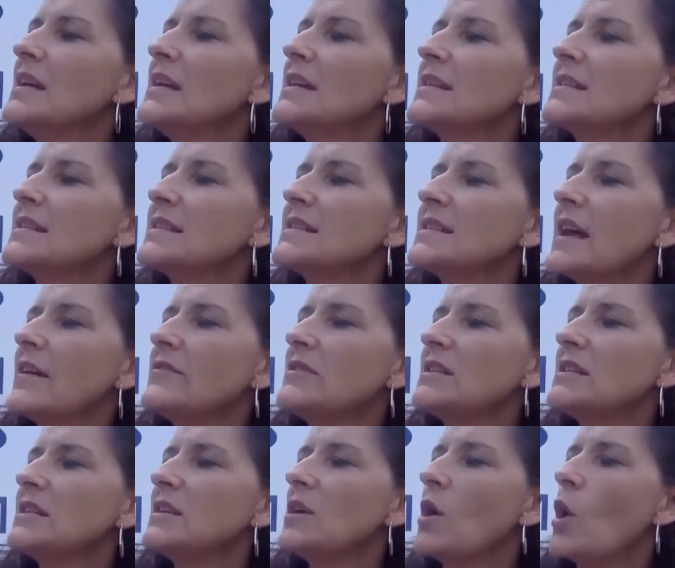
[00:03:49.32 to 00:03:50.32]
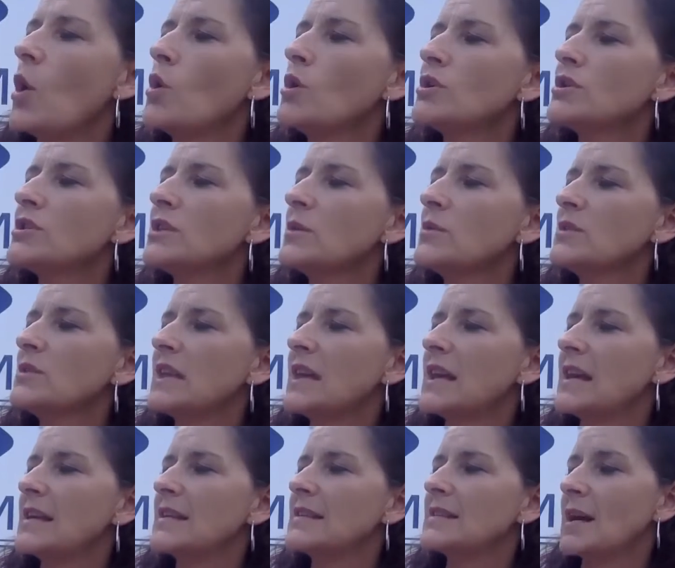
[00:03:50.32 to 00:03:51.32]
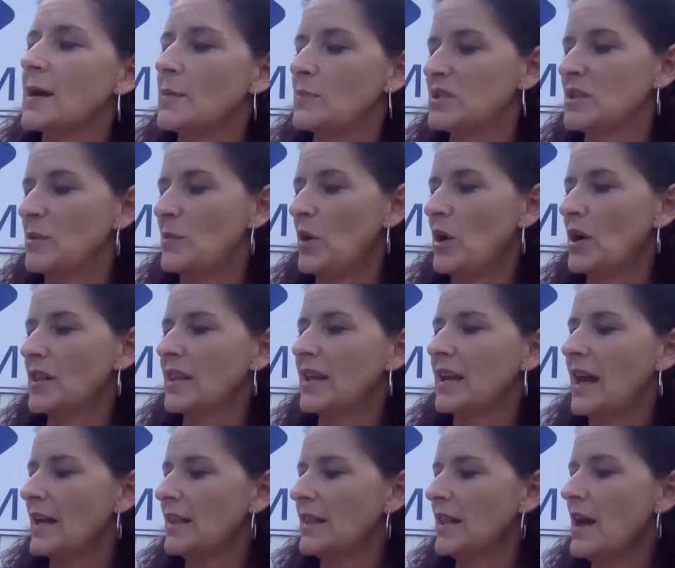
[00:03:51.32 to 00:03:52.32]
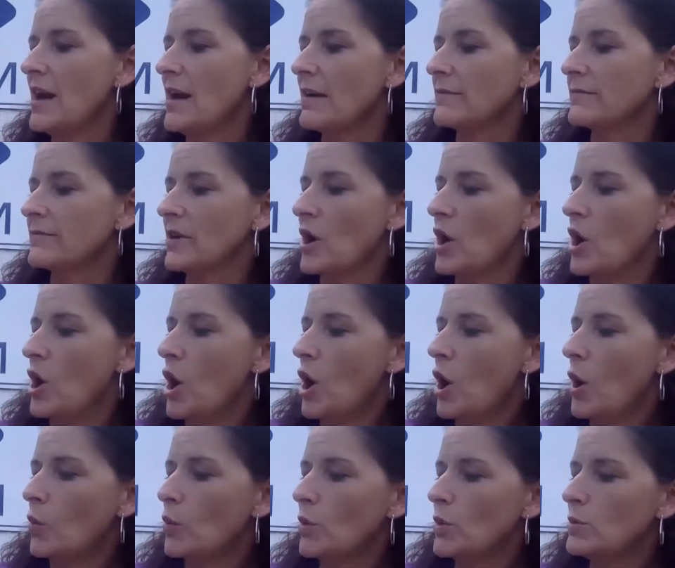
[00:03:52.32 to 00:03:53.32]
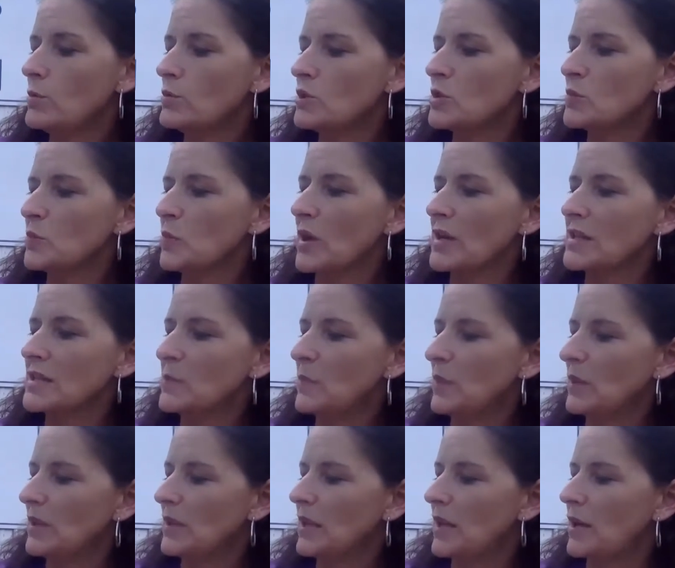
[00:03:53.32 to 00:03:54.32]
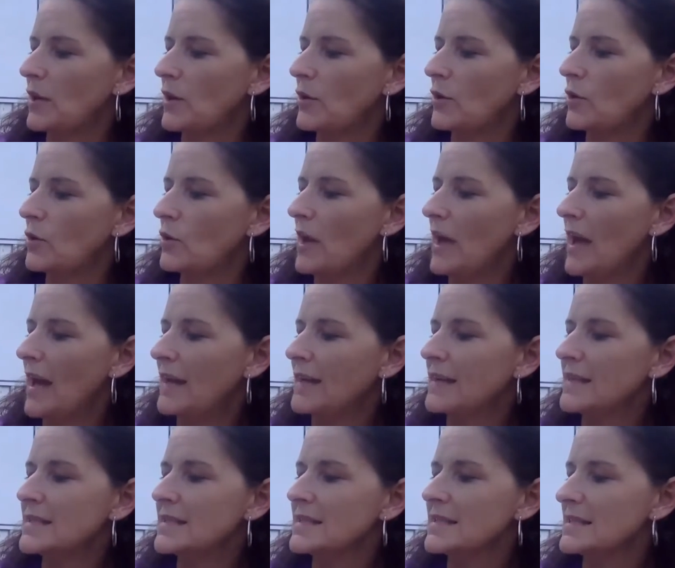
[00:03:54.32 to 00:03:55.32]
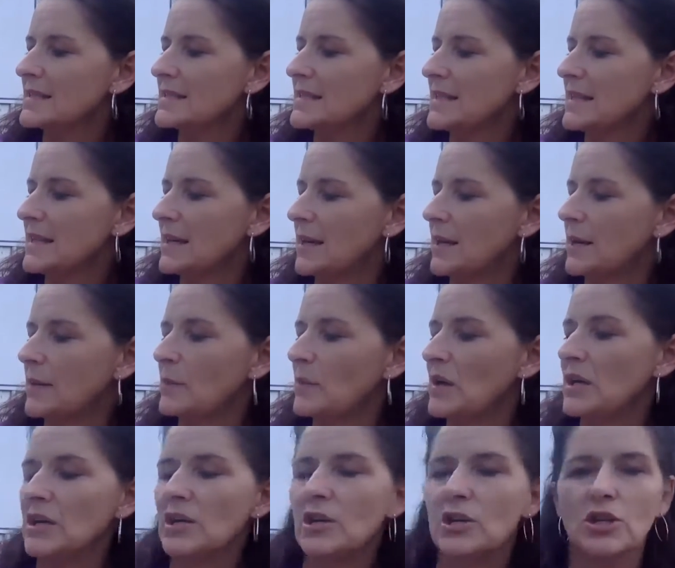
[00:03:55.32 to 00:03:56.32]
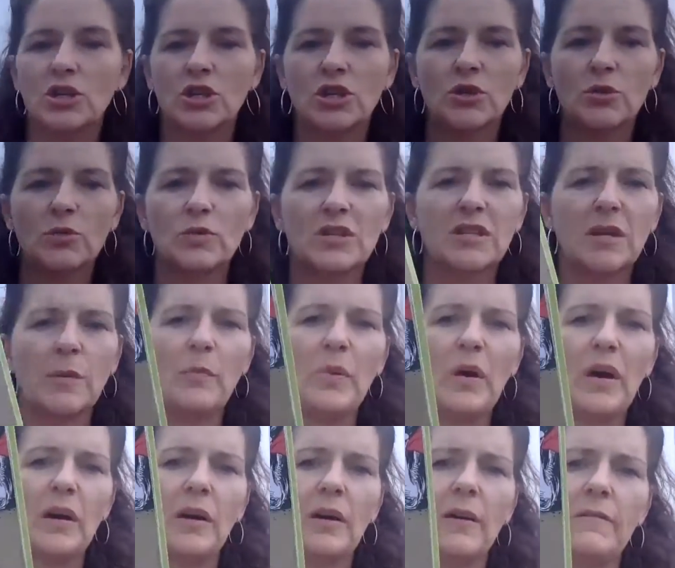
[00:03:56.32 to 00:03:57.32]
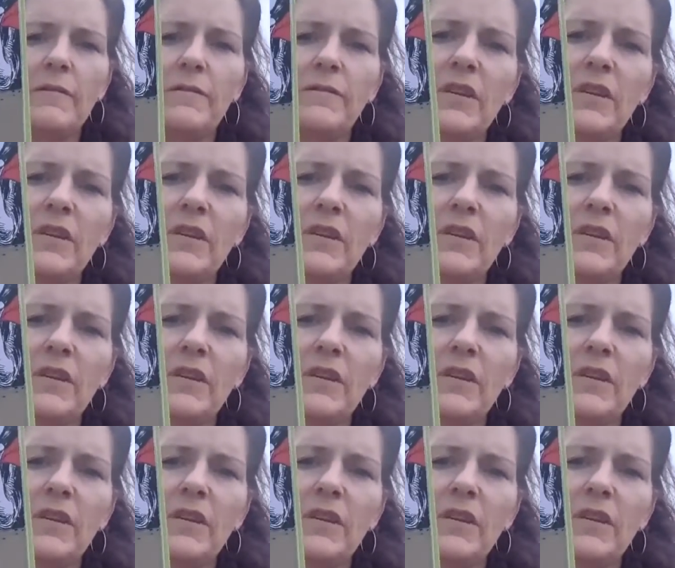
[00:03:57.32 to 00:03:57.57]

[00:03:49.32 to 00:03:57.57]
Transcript: In 7 or so days comes the part that I love. A root spreads below and a stem shoots above.